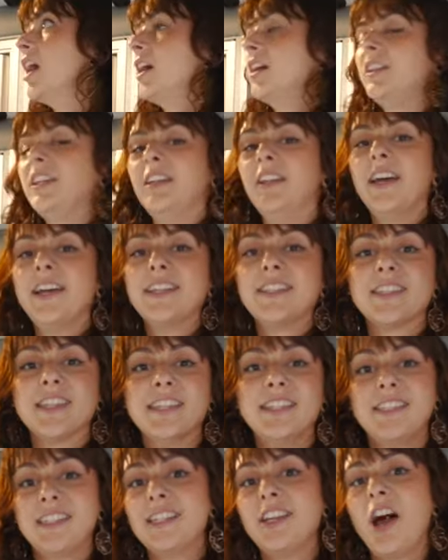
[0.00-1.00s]
ugly lights
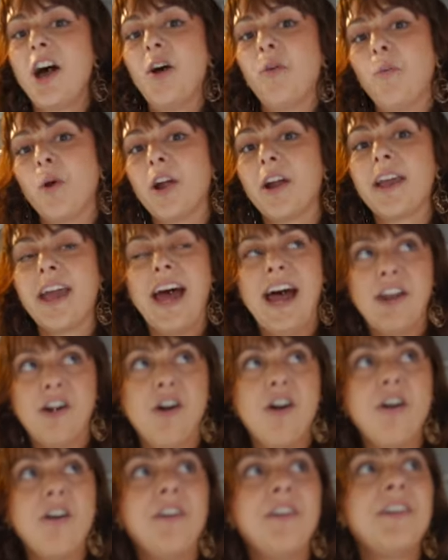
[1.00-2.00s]
that did not work at
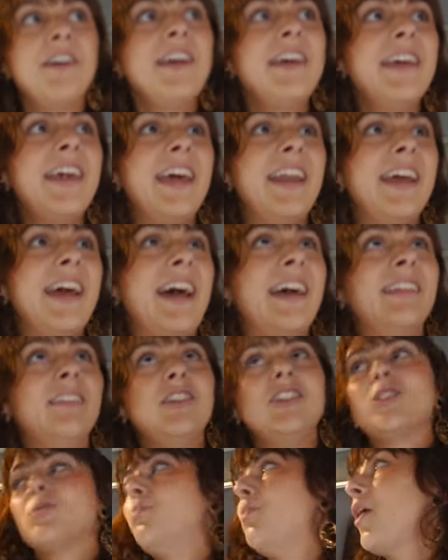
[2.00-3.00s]
all, and it had these